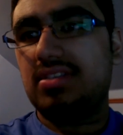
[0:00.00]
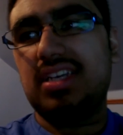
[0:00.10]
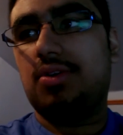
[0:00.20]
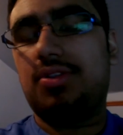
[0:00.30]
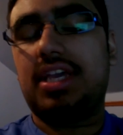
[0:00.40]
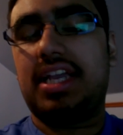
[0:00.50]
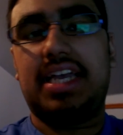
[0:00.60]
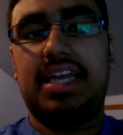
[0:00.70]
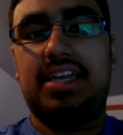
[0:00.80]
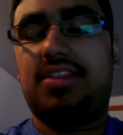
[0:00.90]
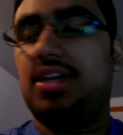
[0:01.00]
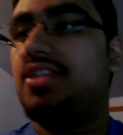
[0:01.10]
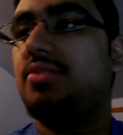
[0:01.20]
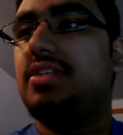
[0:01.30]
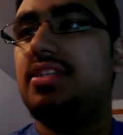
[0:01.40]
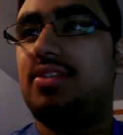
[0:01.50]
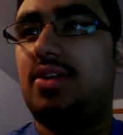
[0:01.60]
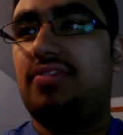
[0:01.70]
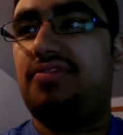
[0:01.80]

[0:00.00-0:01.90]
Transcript: So I don't think a 32-inch is gonna